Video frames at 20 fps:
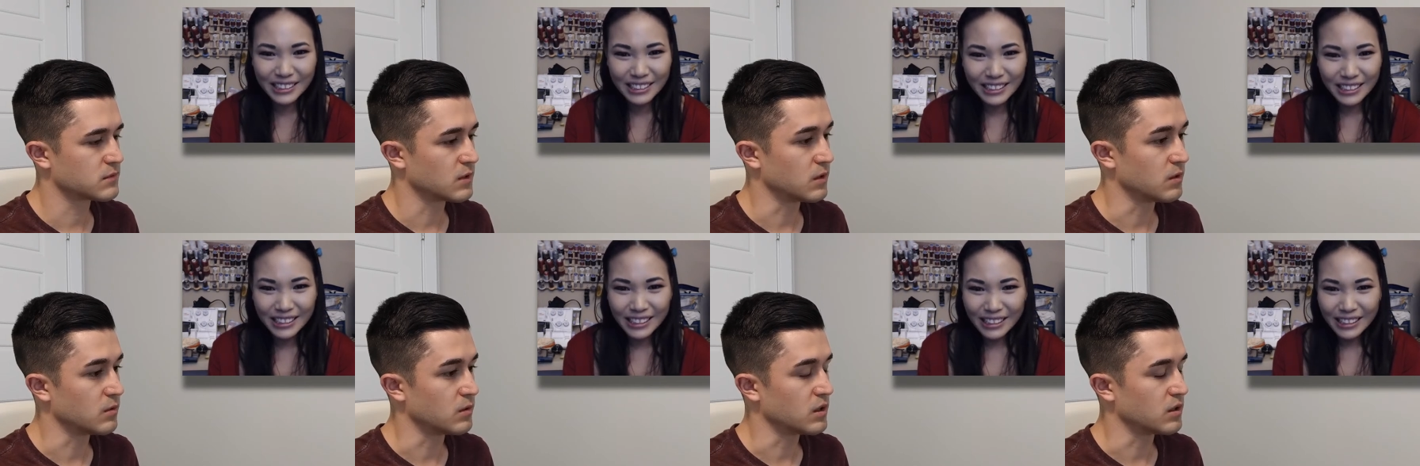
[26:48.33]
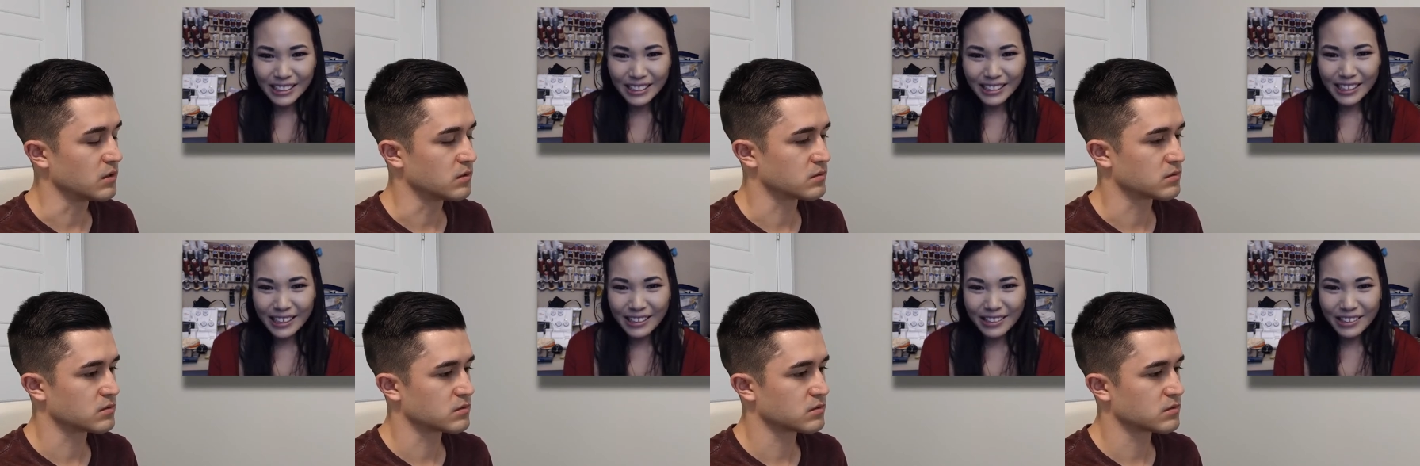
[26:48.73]
Speaker 1: Oh
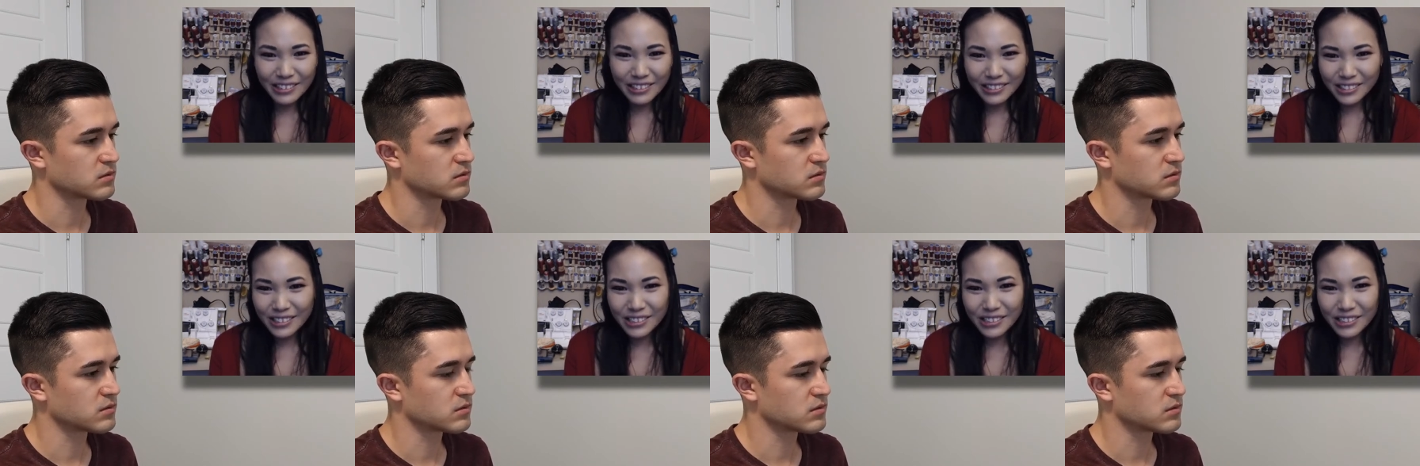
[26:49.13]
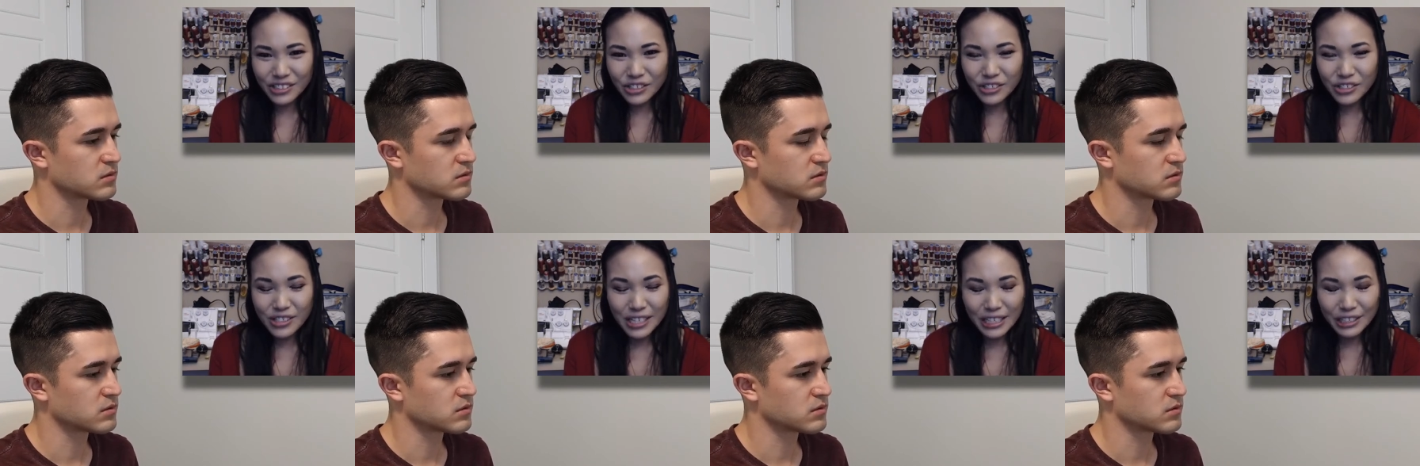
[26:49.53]
wow. And there's these
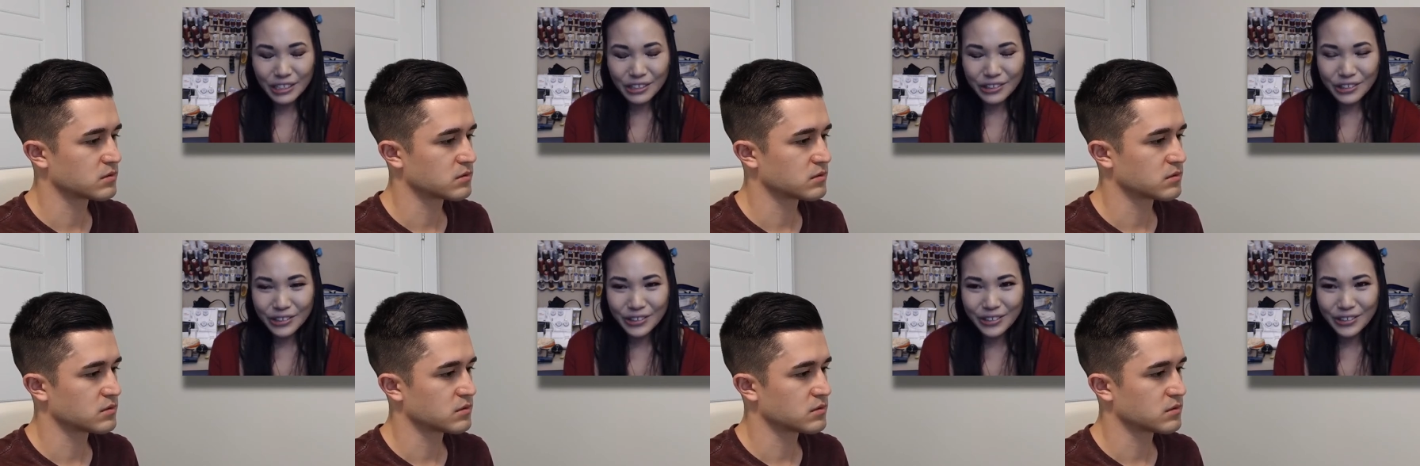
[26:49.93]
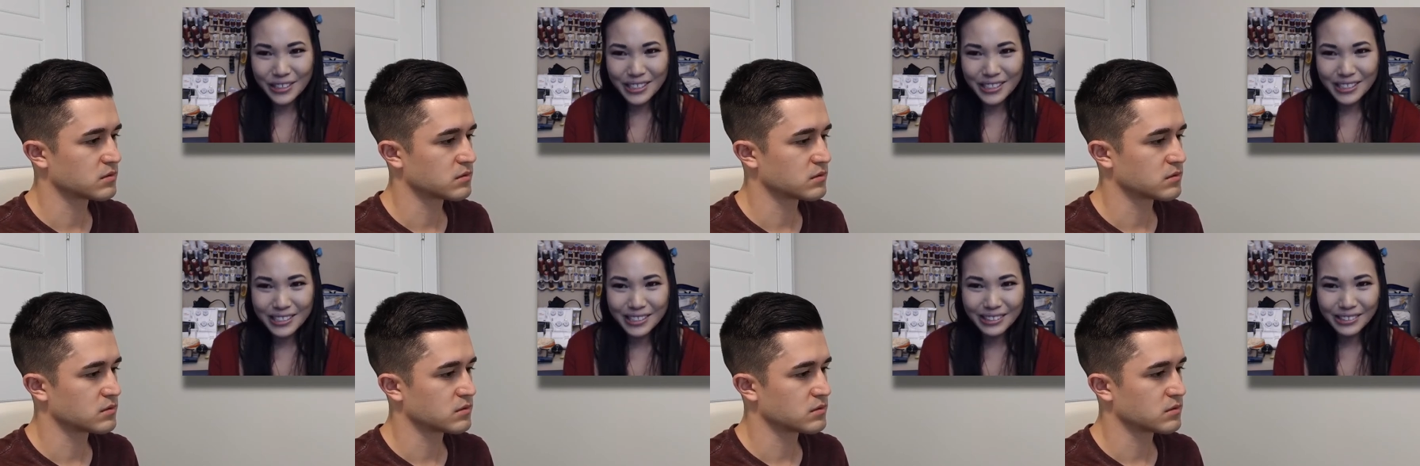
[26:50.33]
just like
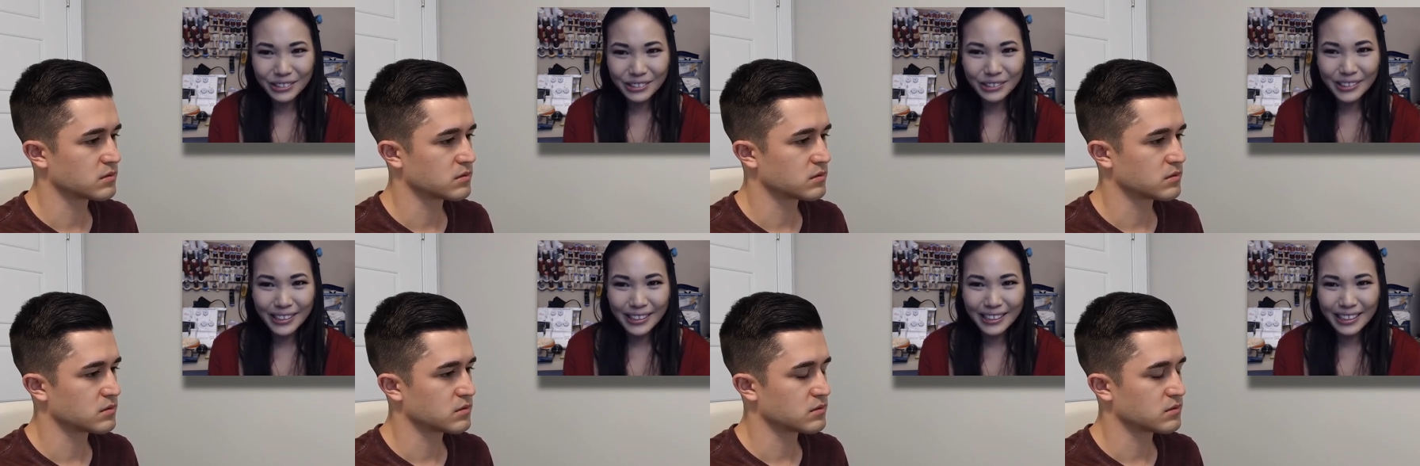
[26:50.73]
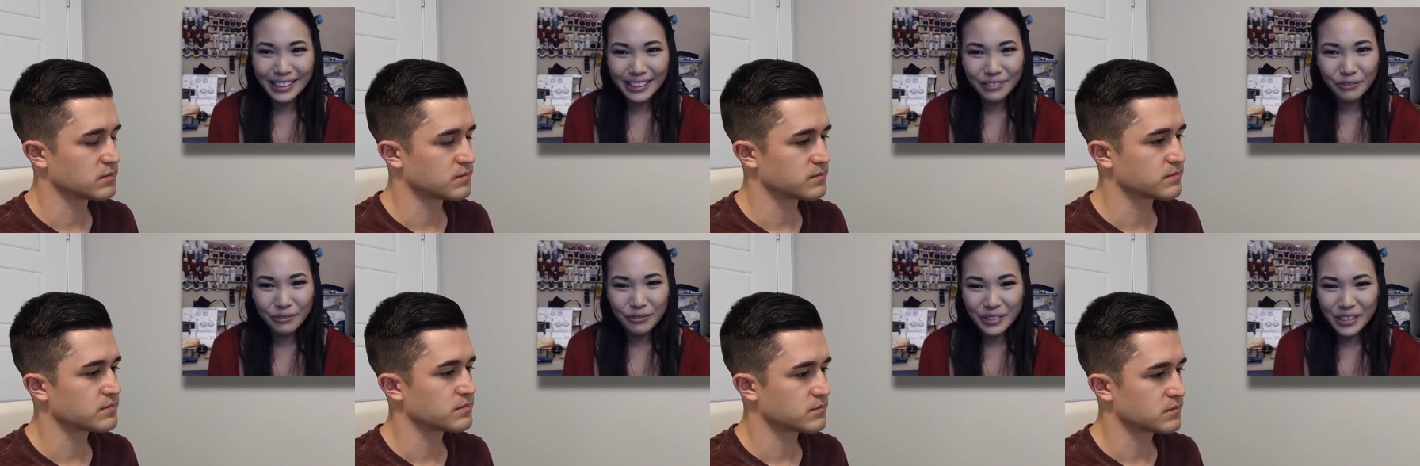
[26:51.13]
crazy old like kind
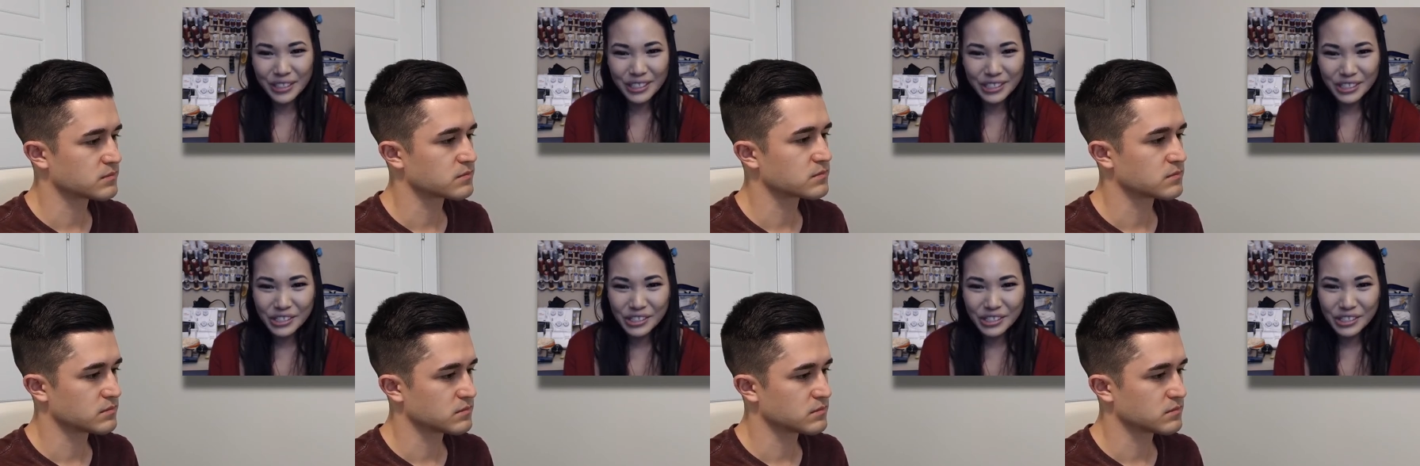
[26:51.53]
of vintage